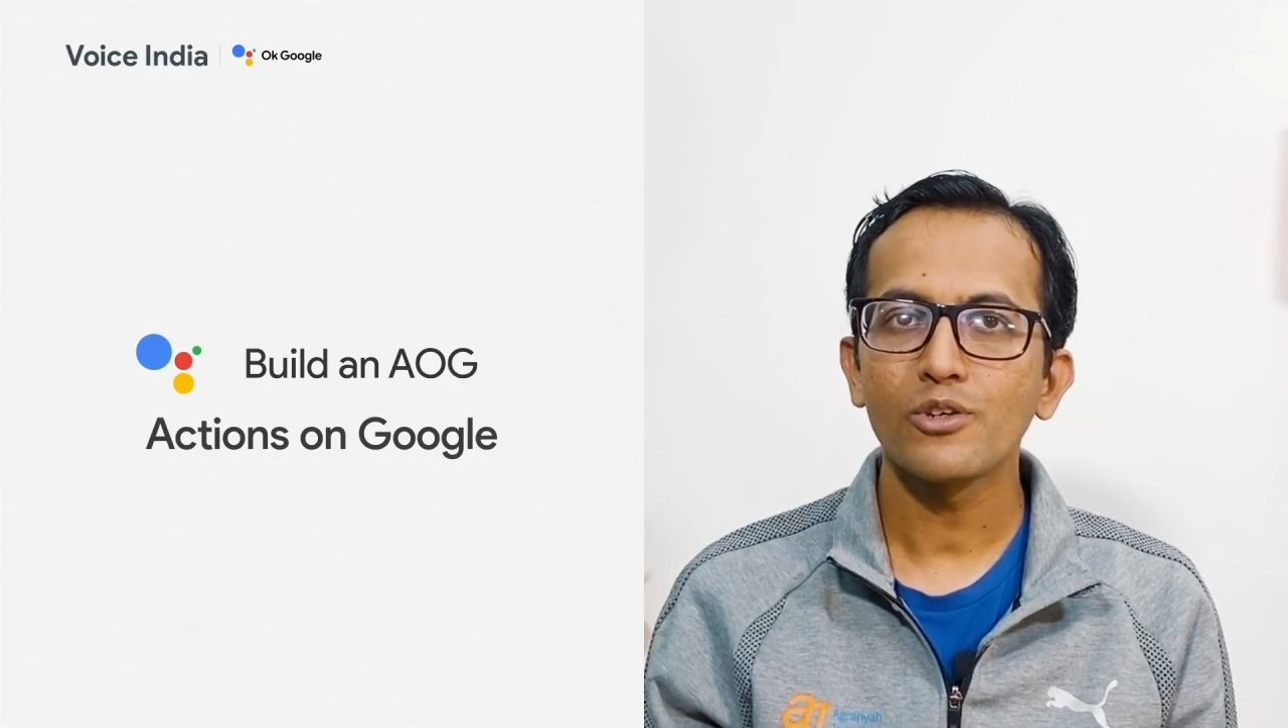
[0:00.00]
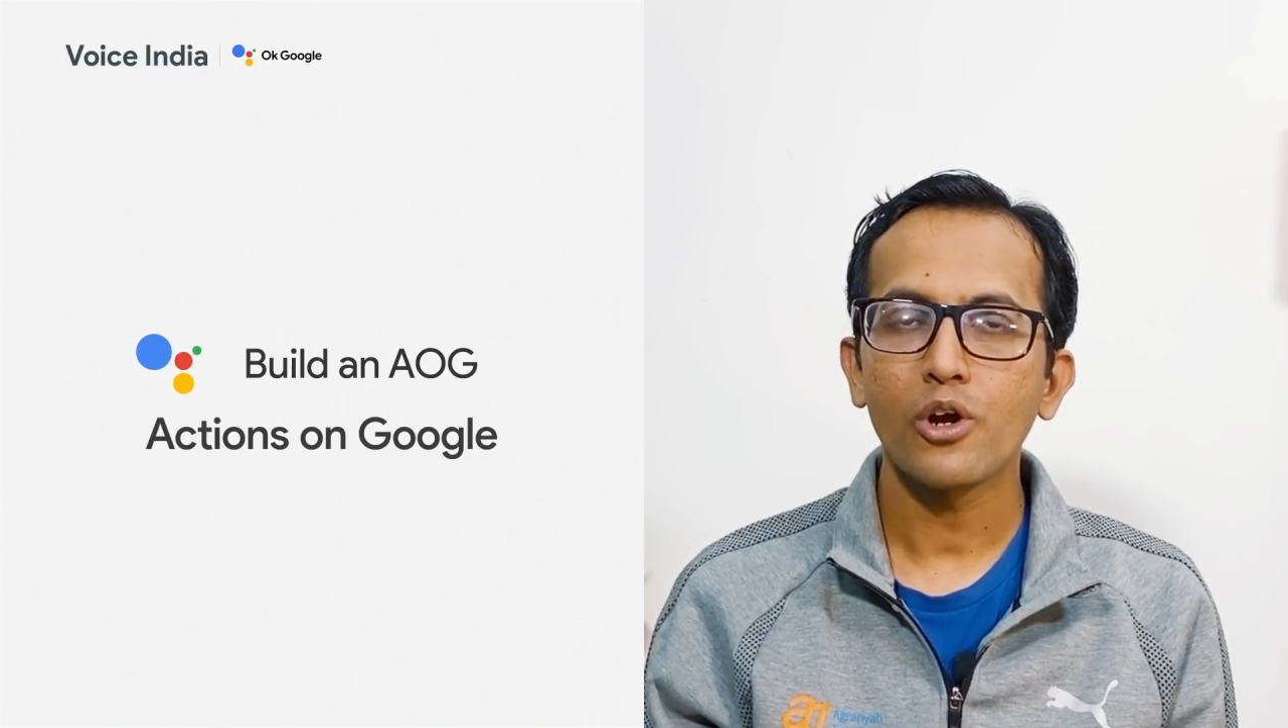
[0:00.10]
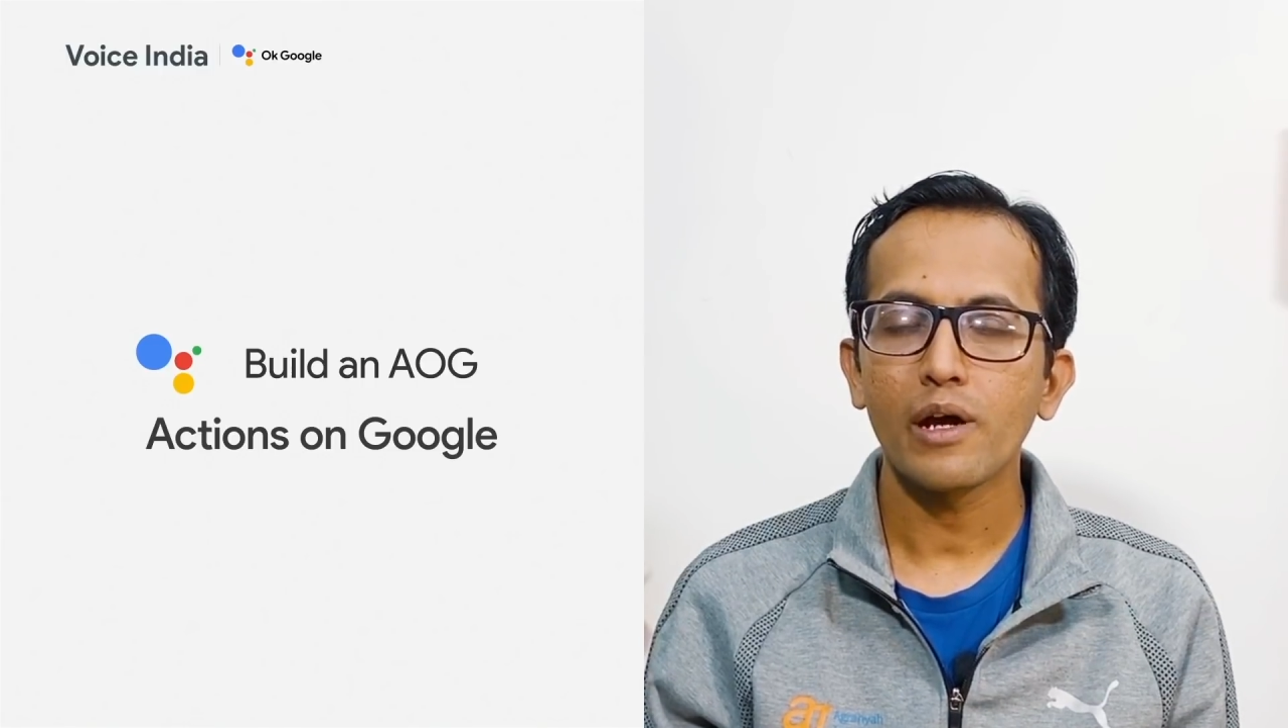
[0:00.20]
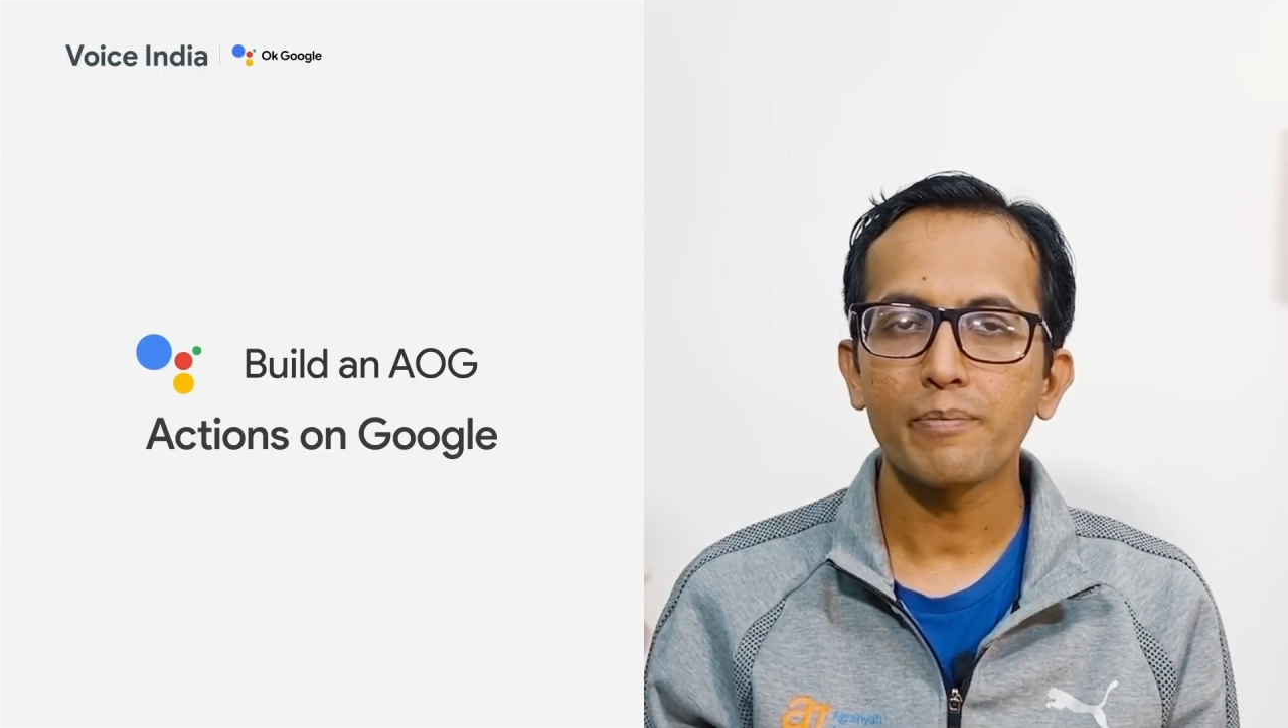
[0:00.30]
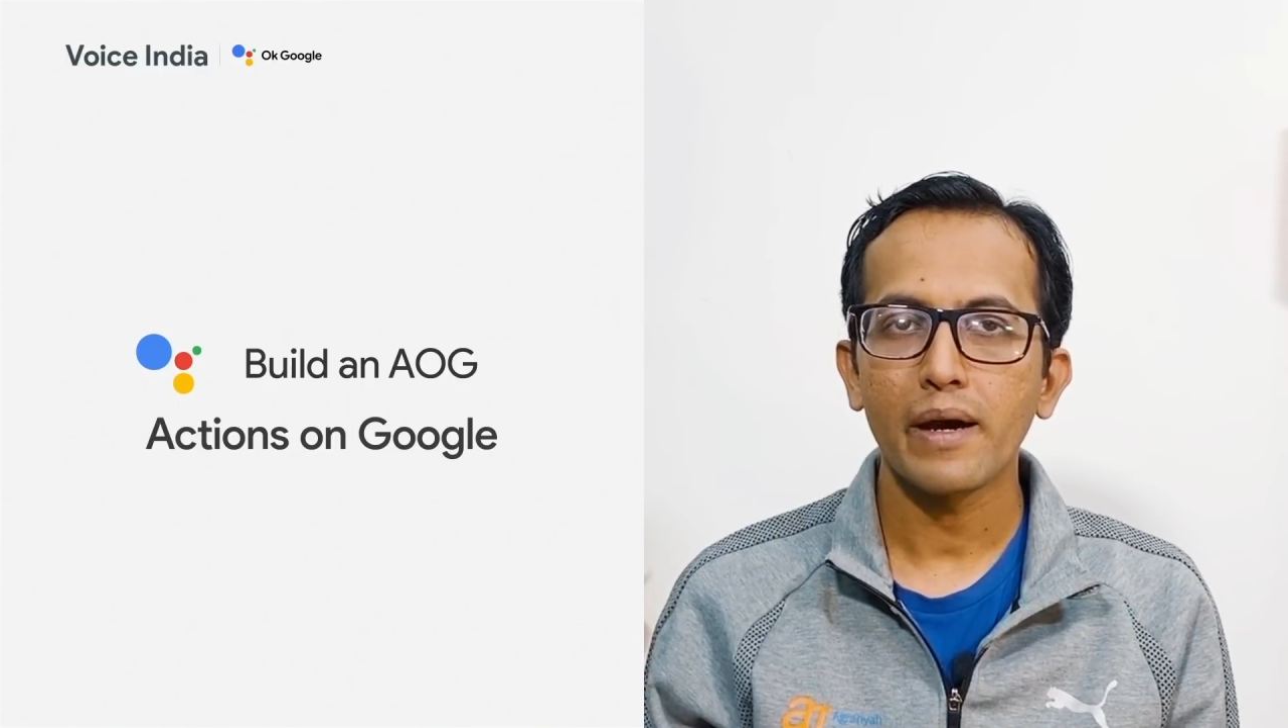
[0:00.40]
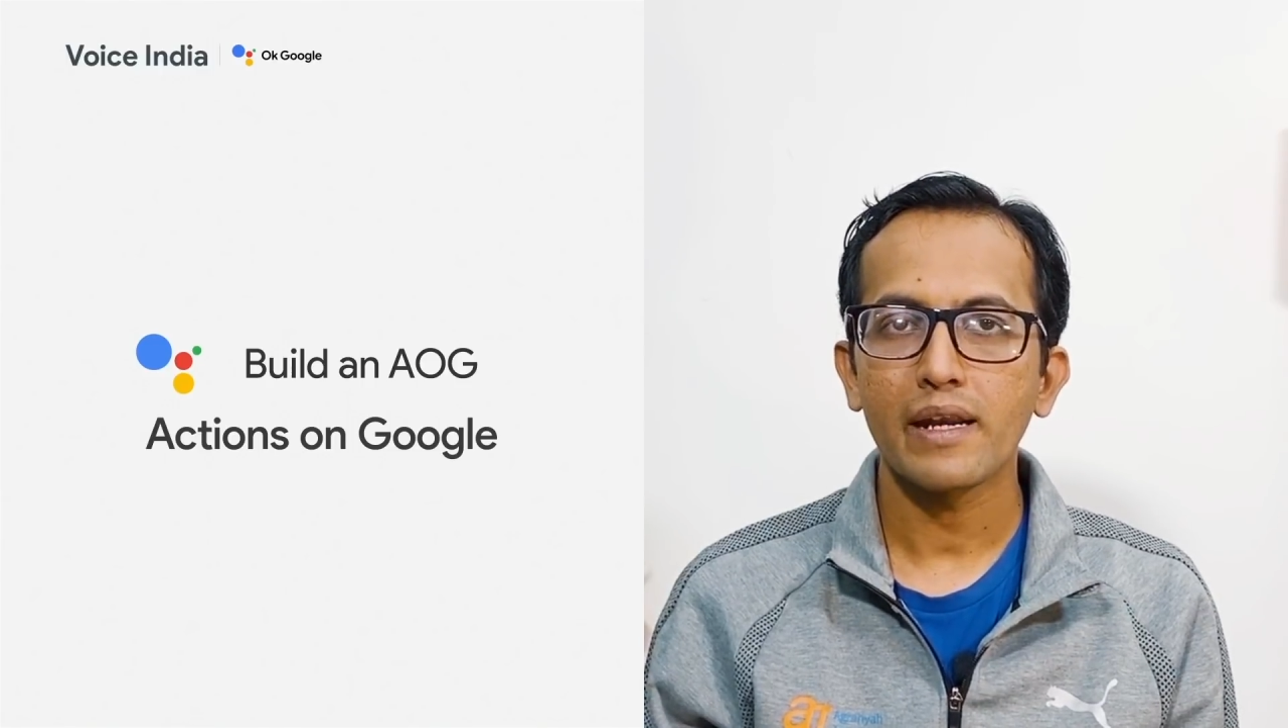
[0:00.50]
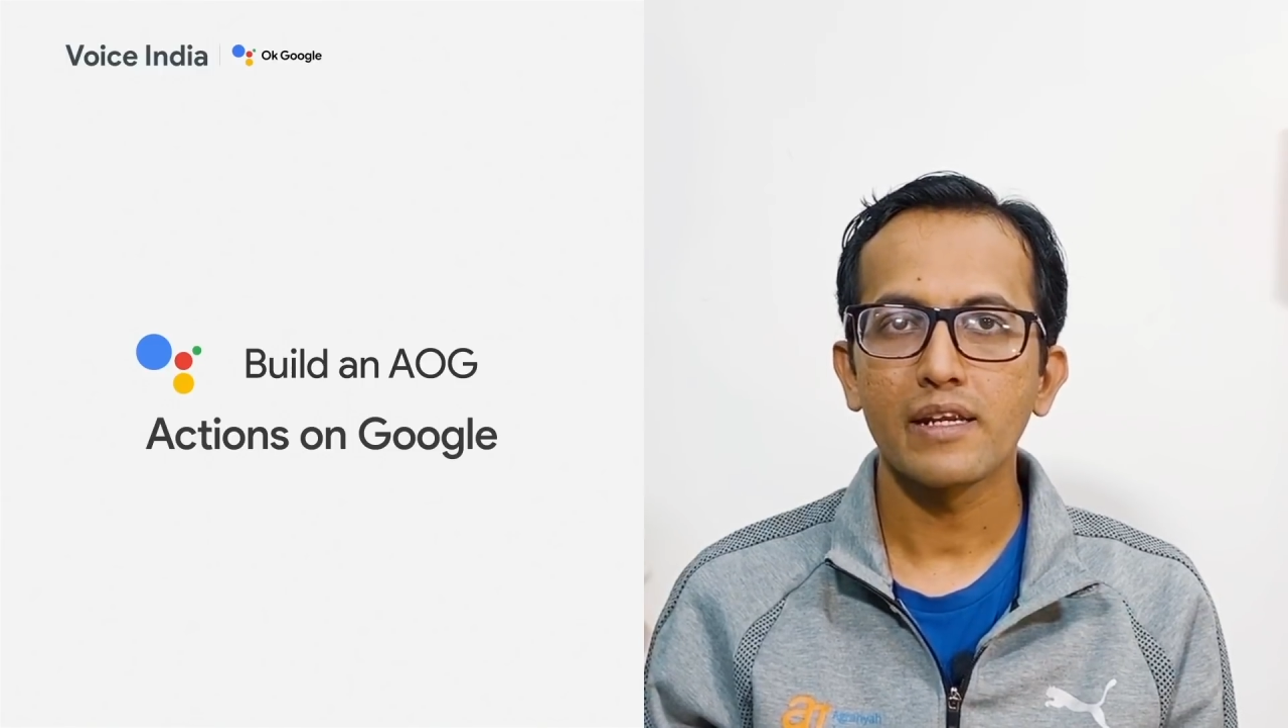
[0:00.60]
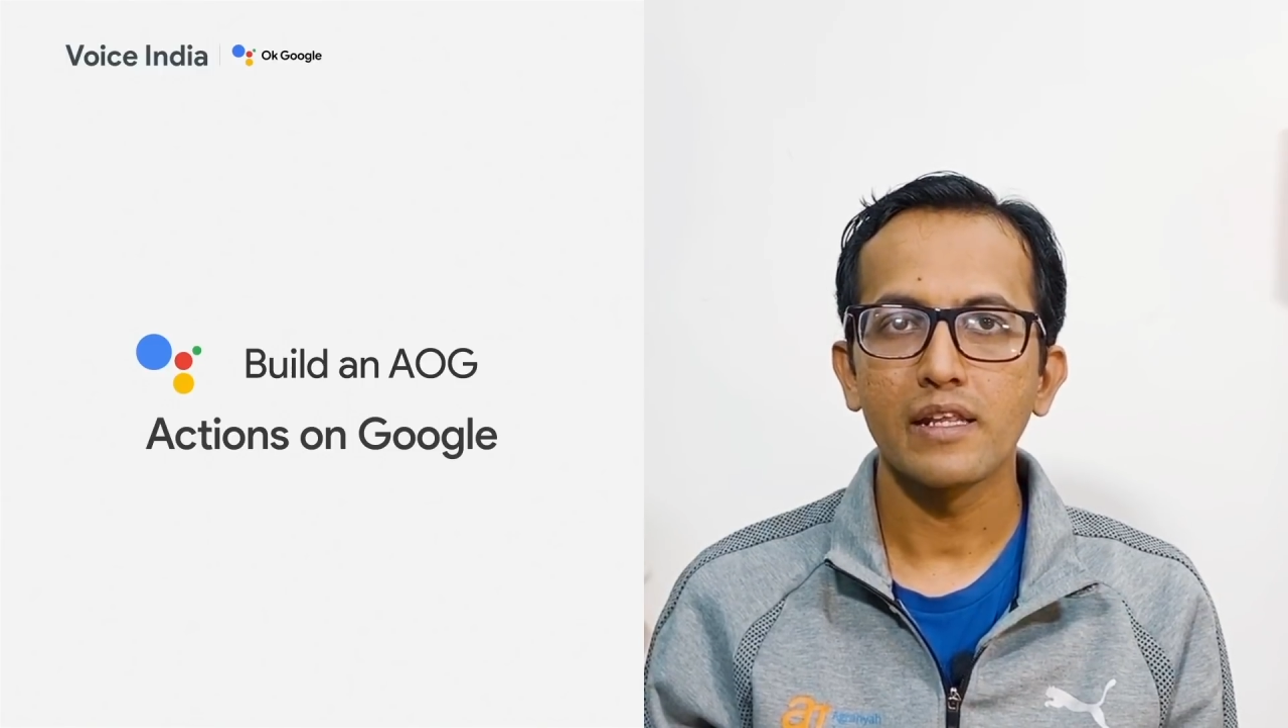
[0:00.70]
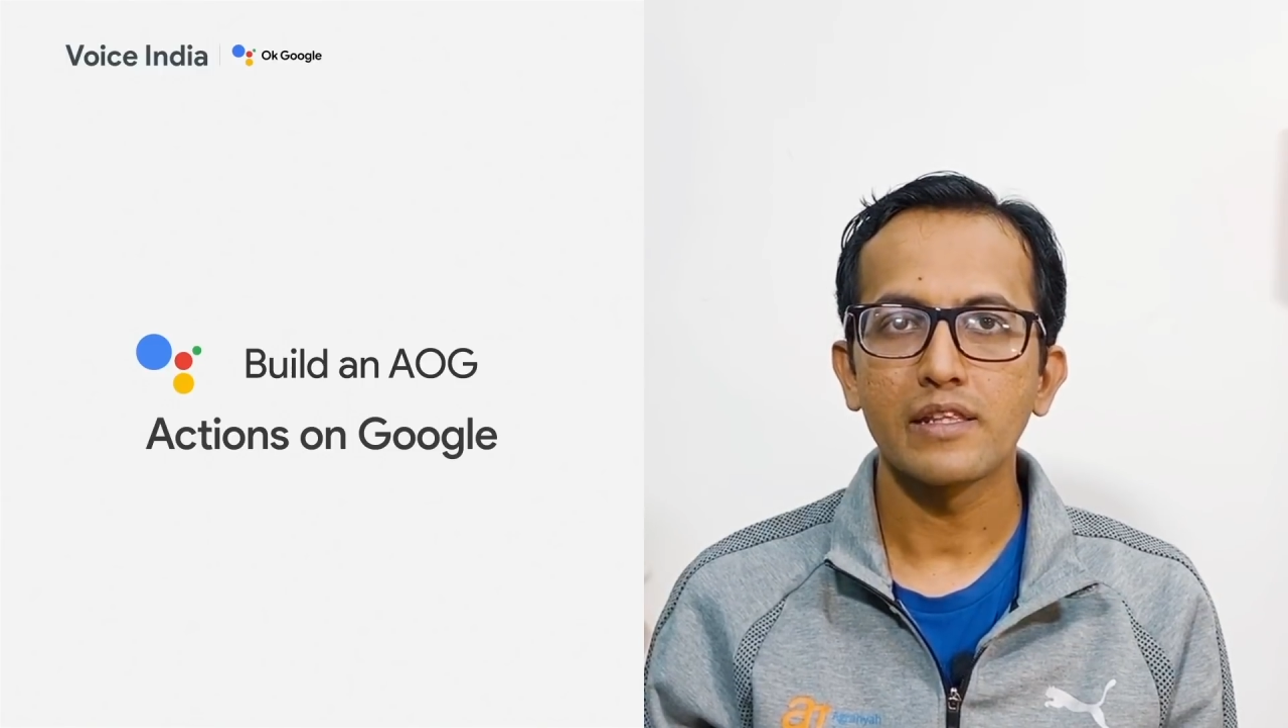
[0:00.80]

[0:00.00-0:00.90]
draw a parallel,